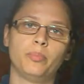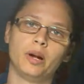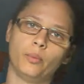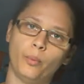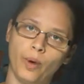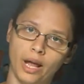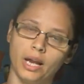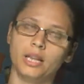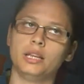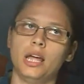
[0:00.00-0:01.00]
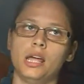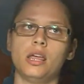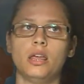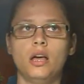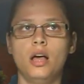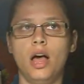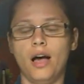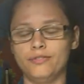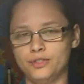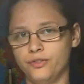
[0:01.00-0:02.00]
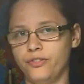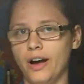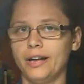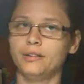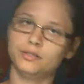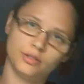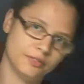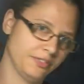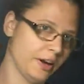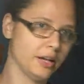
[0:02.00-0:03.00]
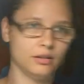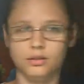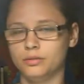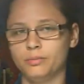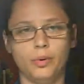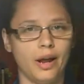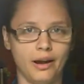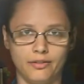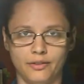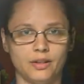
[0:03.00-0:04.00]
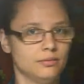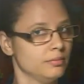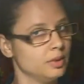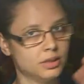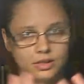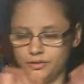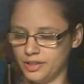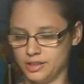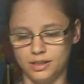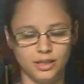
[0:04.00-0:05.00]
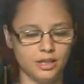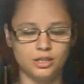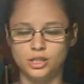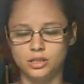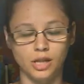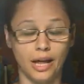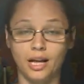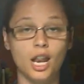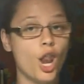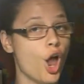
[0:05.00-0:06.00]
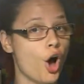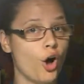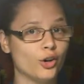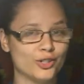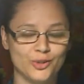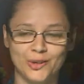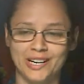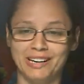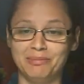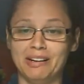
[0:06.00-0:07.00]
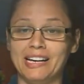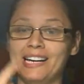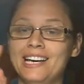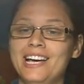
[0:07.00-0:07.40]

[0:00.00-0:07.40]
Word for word: but when they have to fight to defend or whatever is the reason, there's like a long story about it.